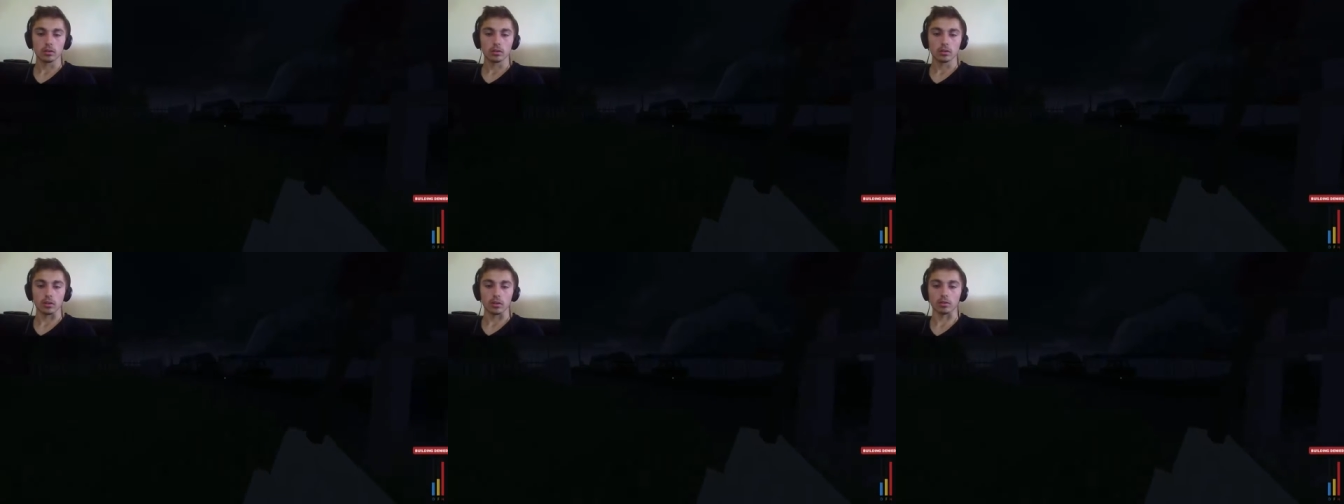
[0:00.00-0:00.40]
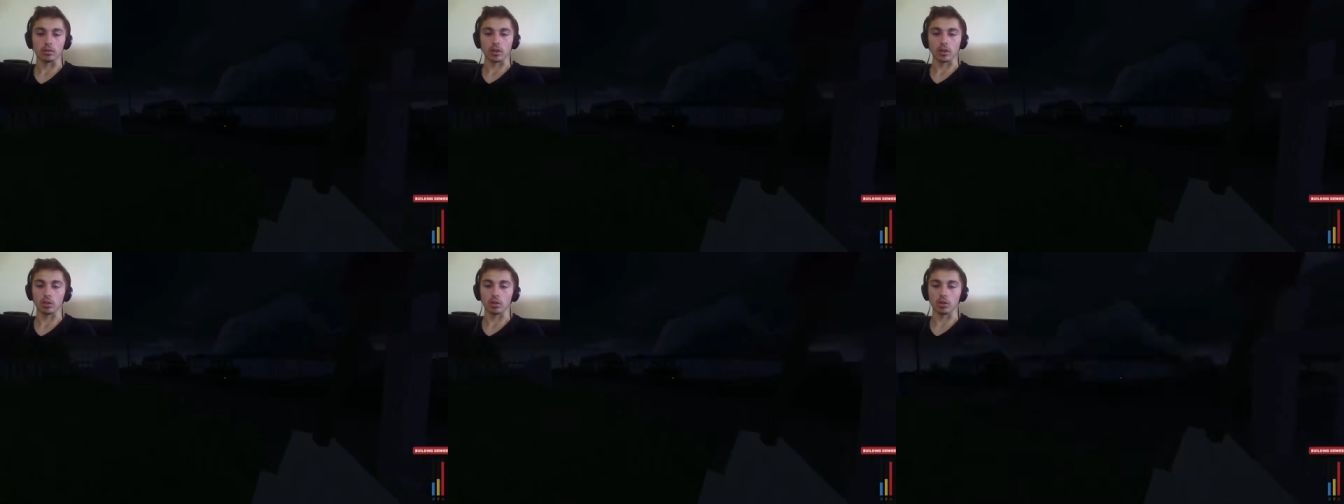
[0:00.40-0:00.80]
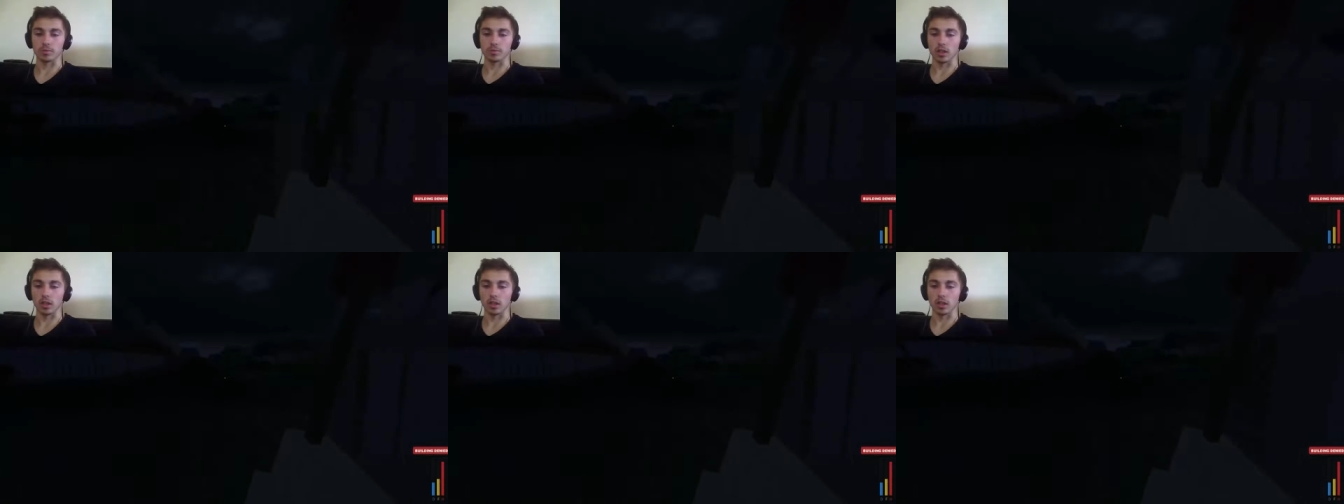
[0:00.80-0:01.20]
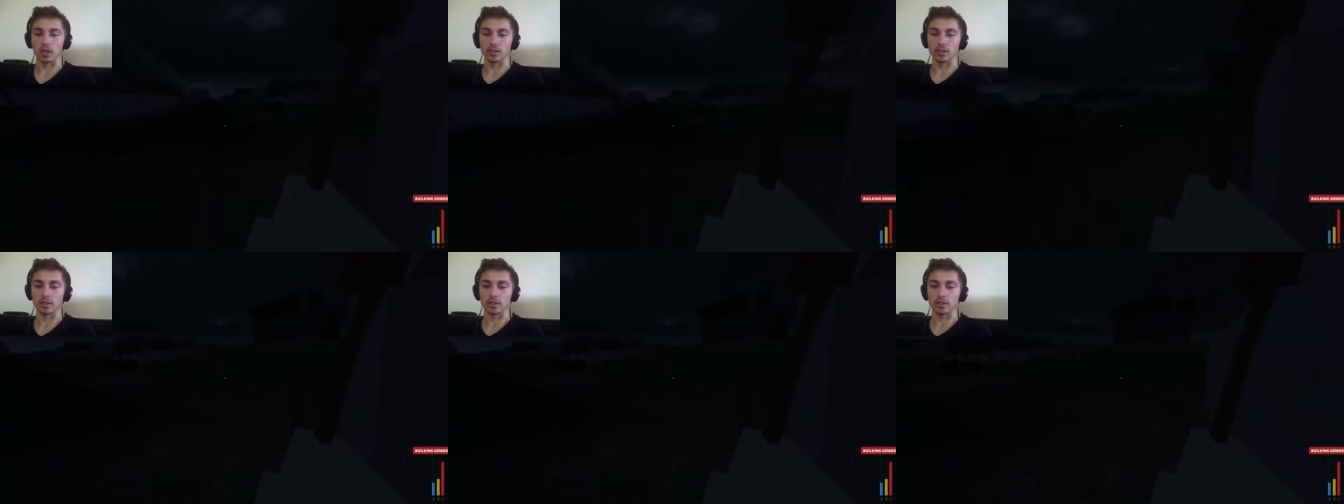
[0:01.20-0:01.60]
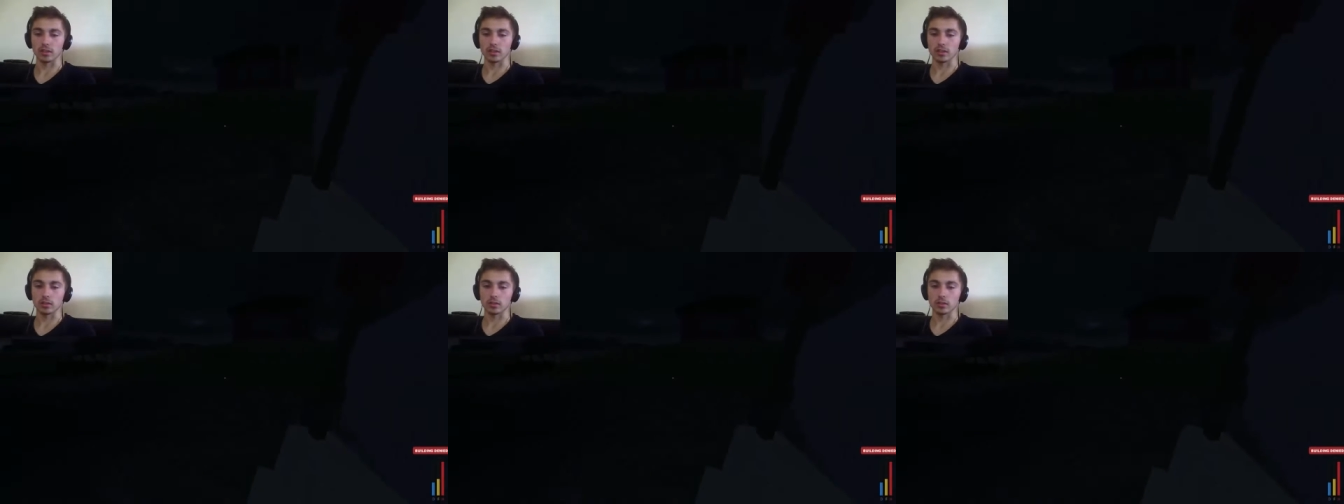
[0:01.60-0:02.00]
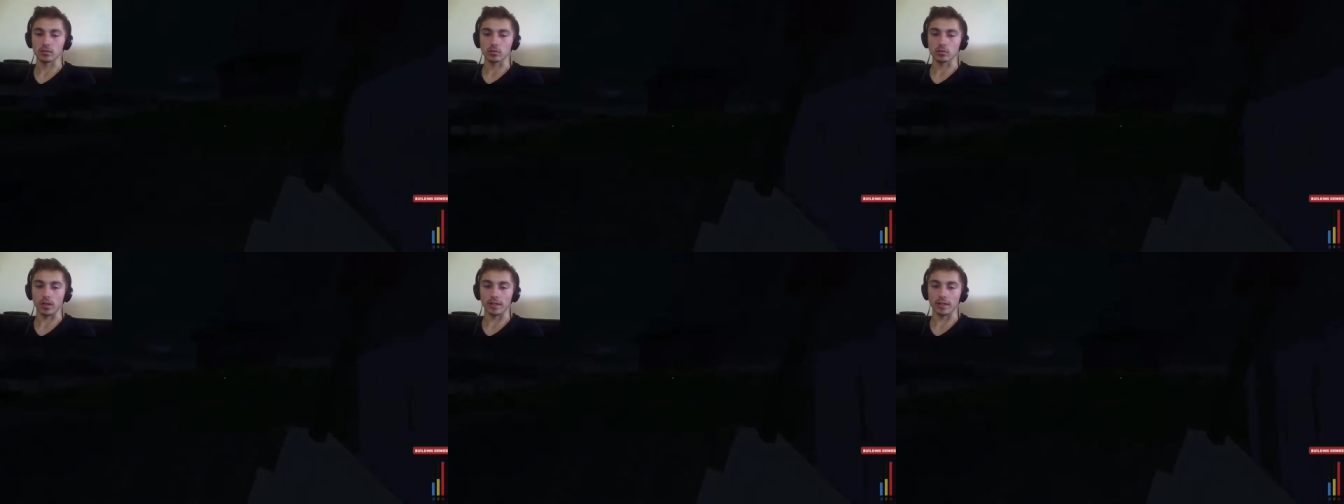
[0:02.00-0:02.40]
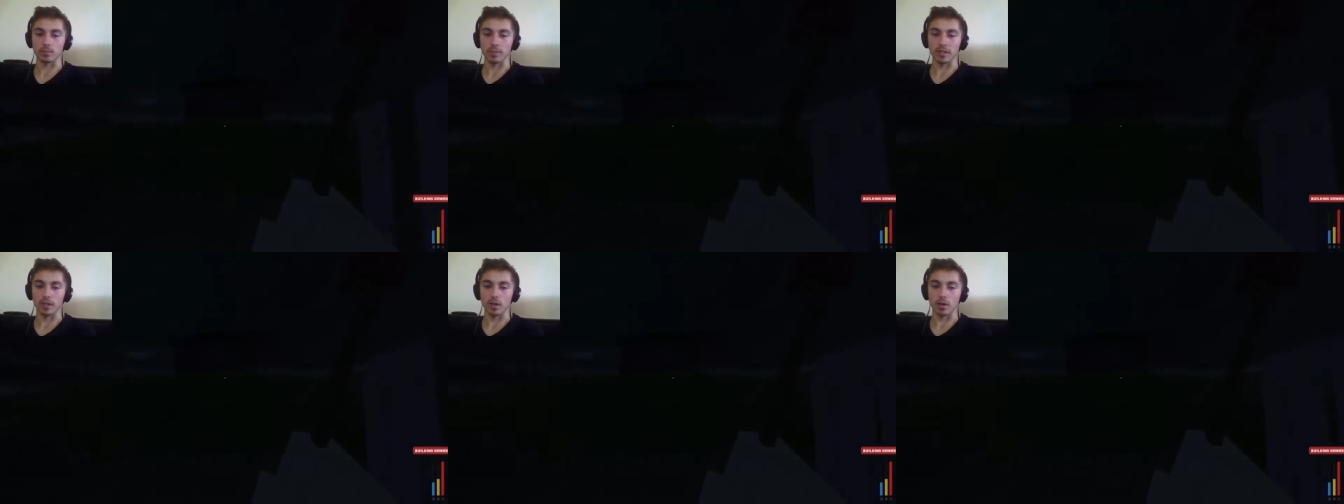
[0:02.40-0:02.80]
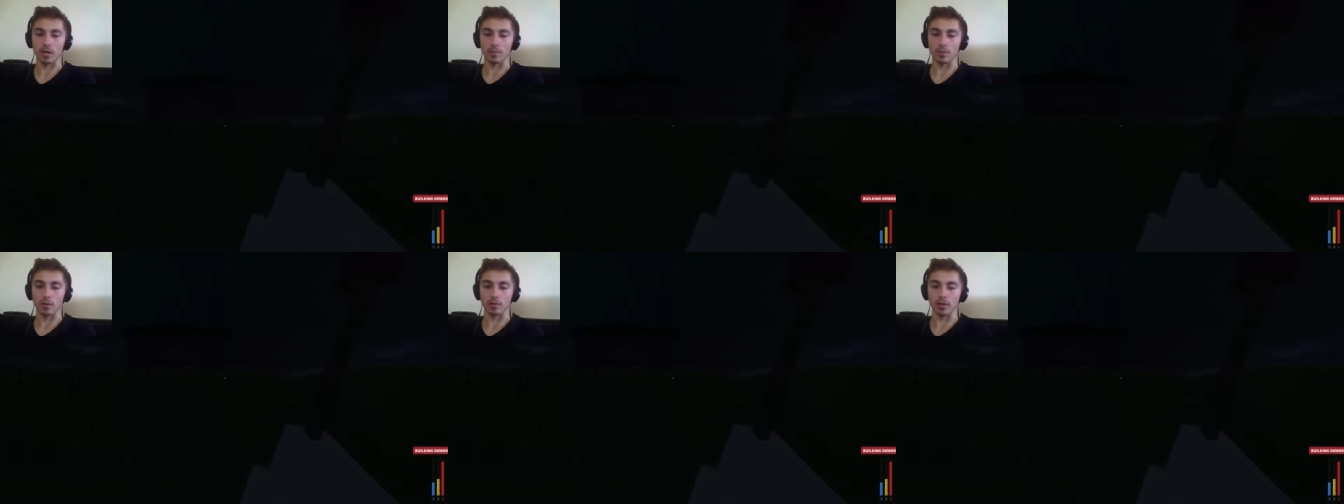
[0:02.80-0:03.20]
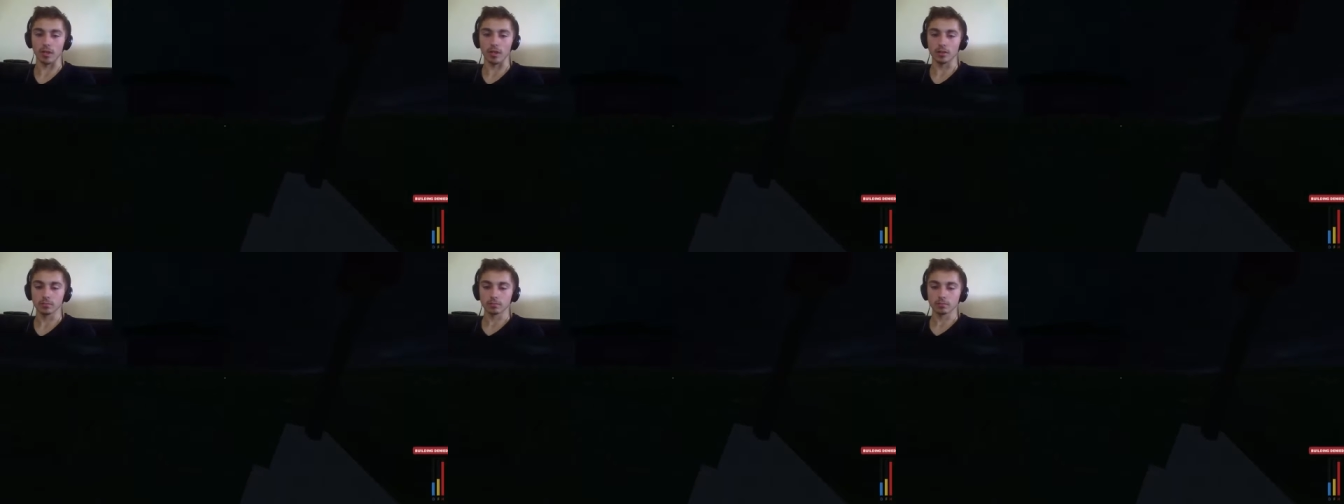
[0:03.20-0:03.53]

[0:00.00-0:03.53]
That was a hospital I was in, so it's great to has been no ammo in that.